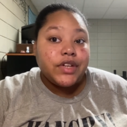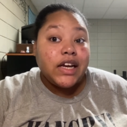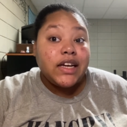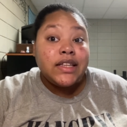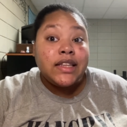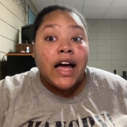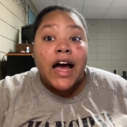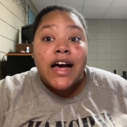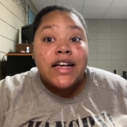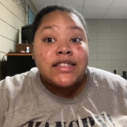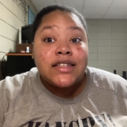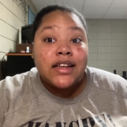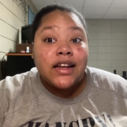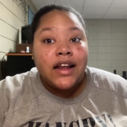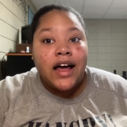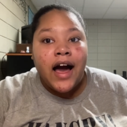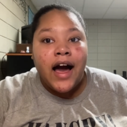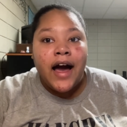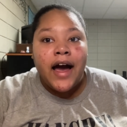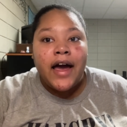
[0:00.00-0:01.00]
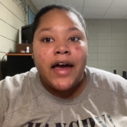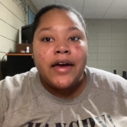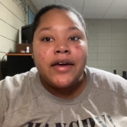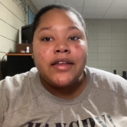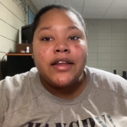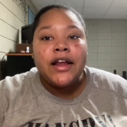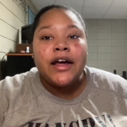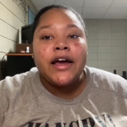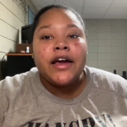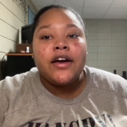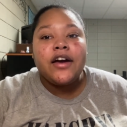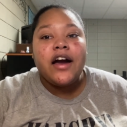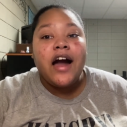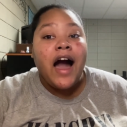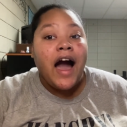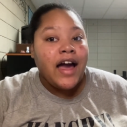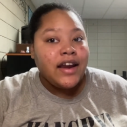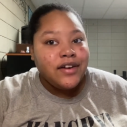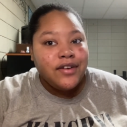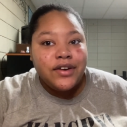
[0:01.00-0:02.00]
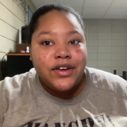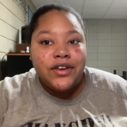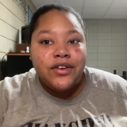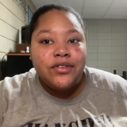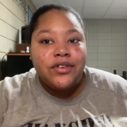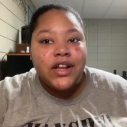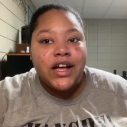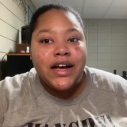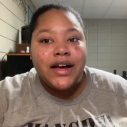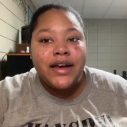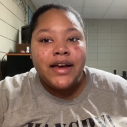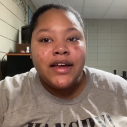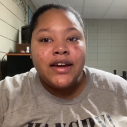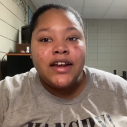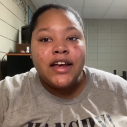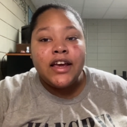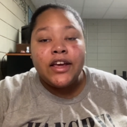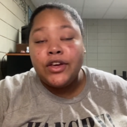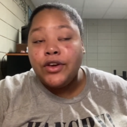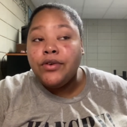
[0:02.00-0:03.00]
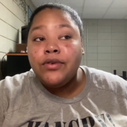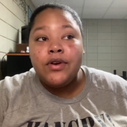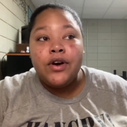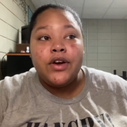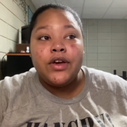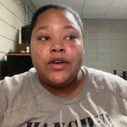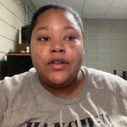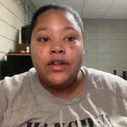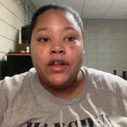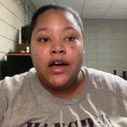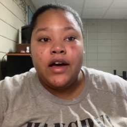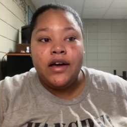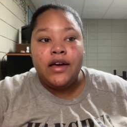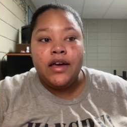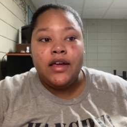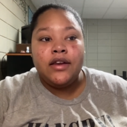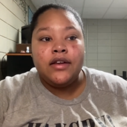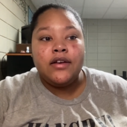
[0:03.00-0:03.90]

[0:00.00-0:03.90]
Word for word: that's a lie. Like, I know you lying, and you know you lying.